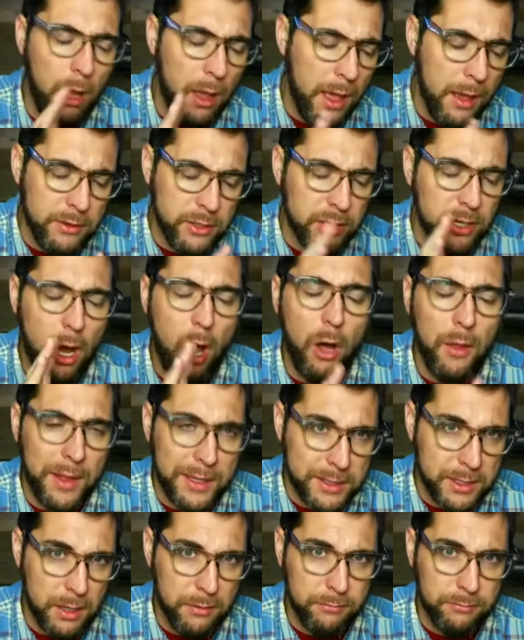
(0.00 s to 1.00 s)
just all that
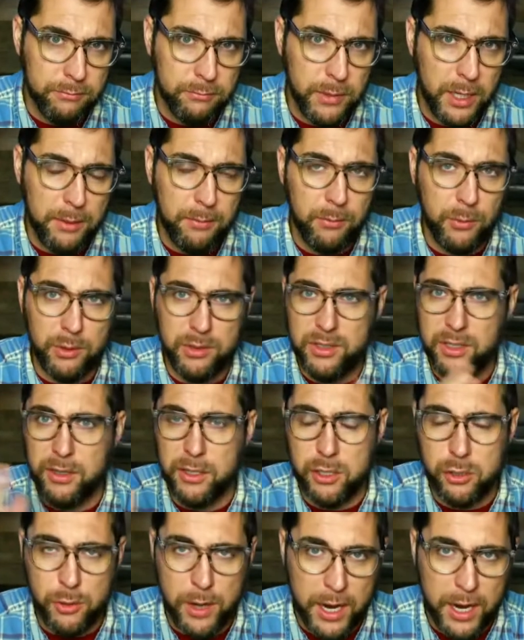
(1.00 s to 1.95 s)
stuff, right? And we see this drag